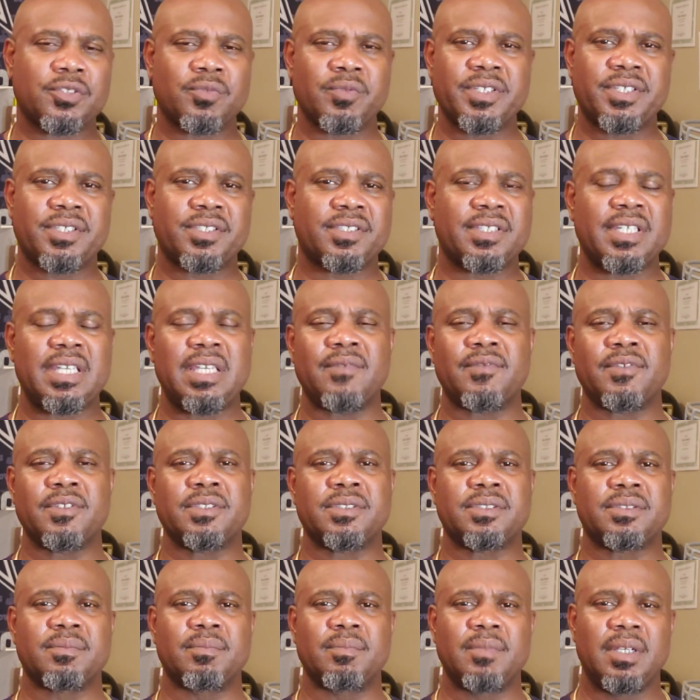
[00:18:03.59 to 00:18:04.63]

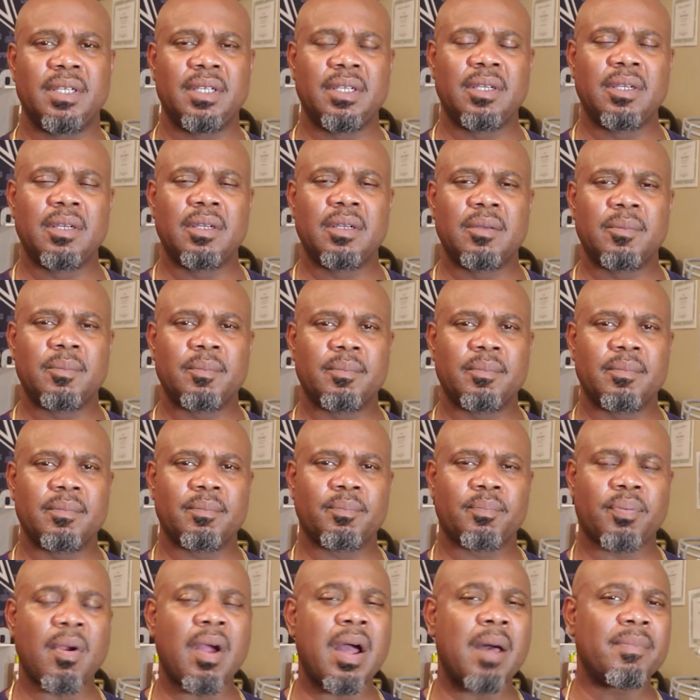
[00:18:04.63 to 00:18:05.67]
receivers
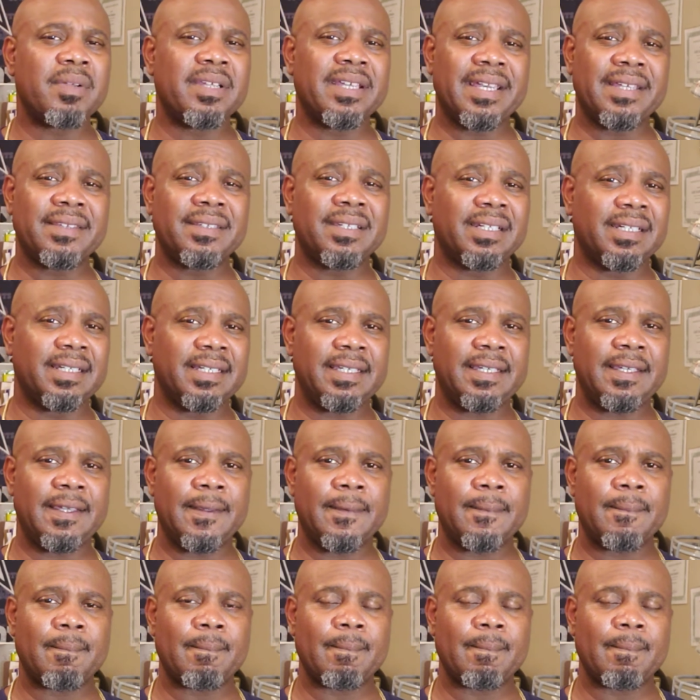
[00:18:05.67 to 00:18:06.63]
probably in the league.